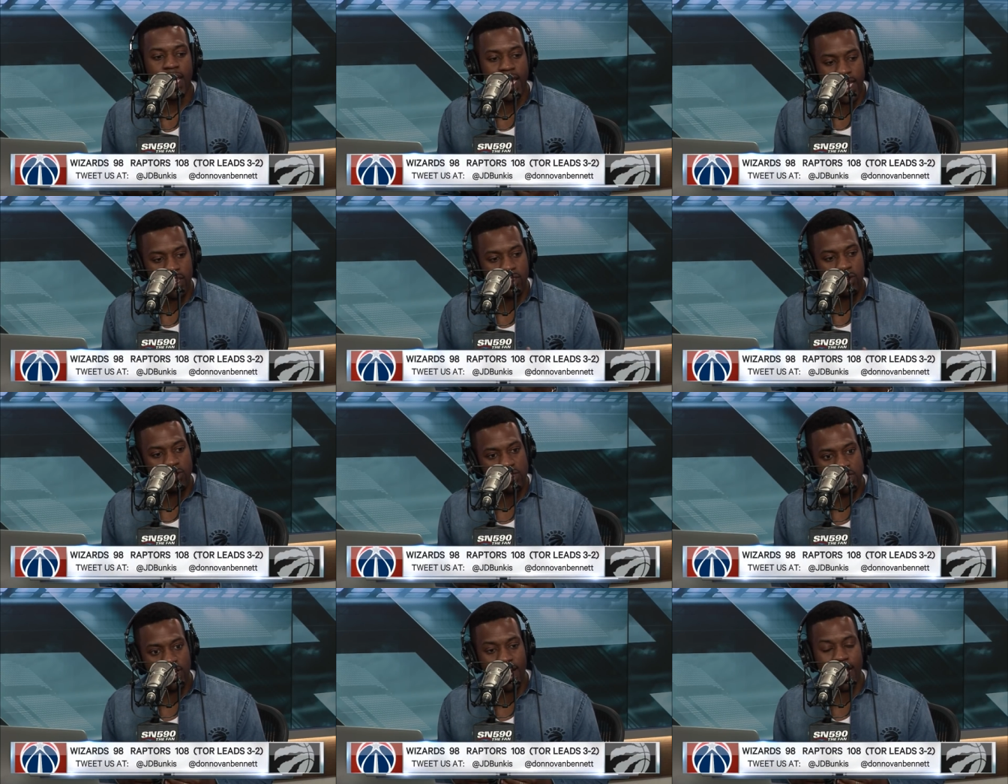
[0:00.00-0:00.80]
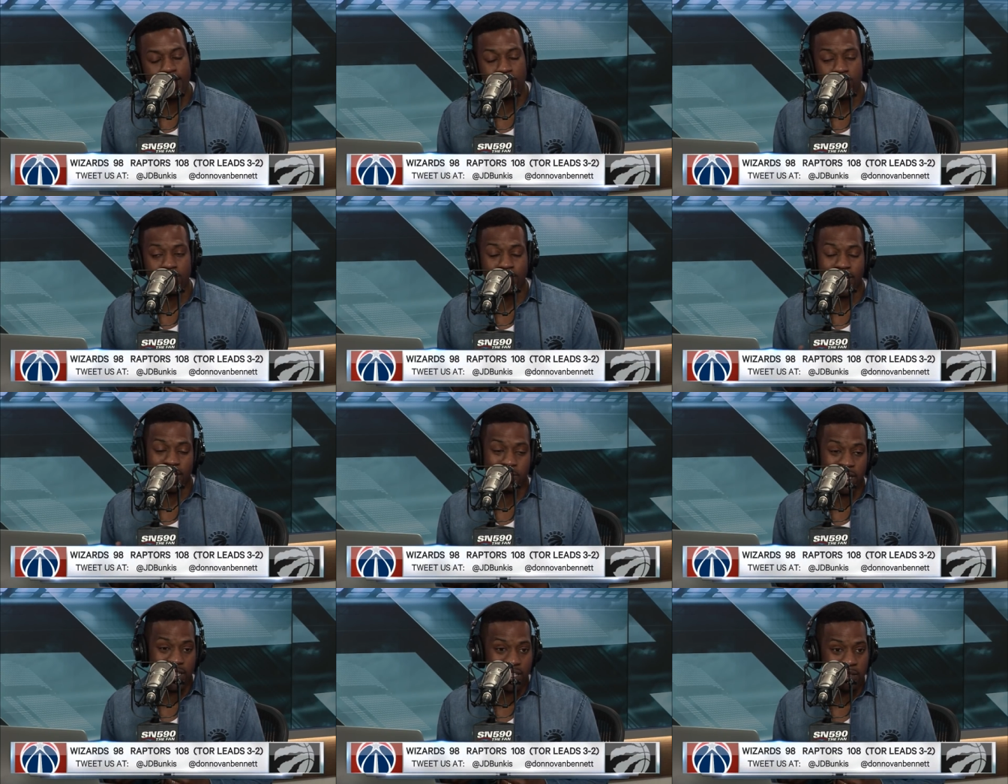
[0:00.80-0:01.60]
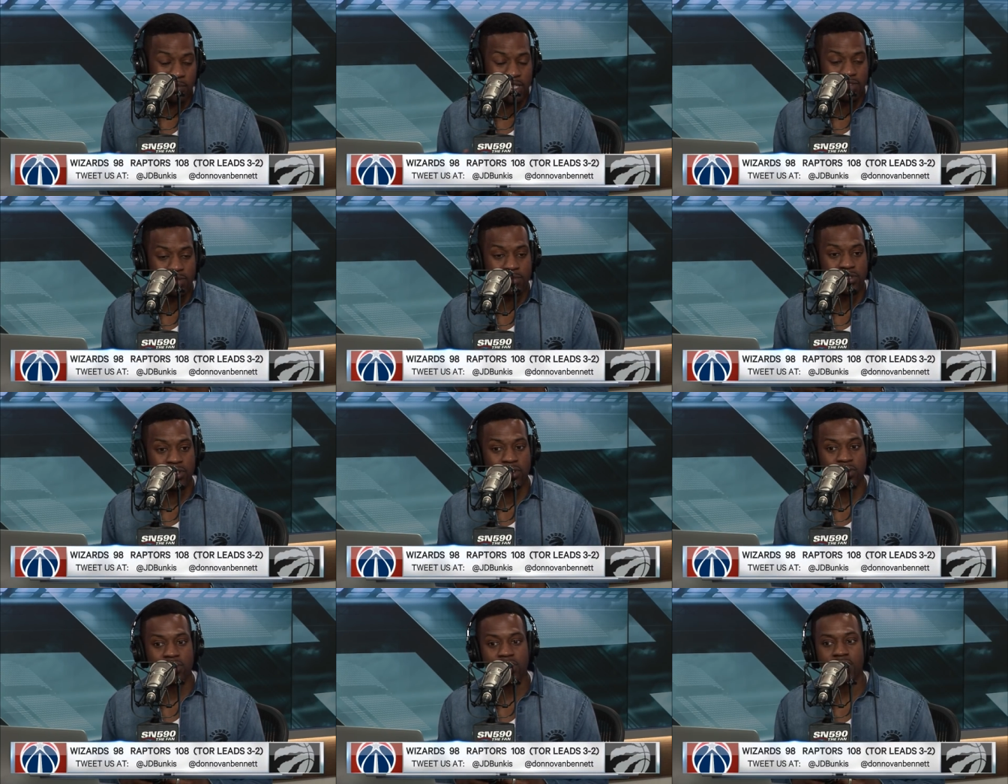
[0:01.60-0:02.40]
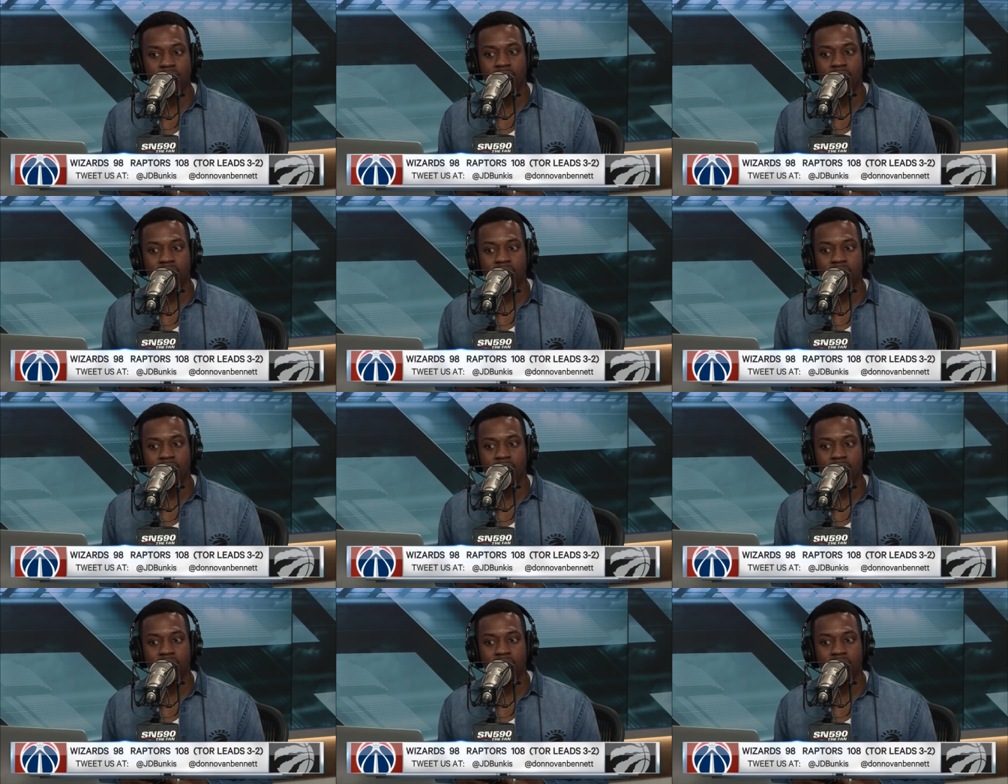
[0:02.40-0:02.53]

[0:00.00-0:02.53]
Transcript: in those times when, man, I'm not getting much from Serge,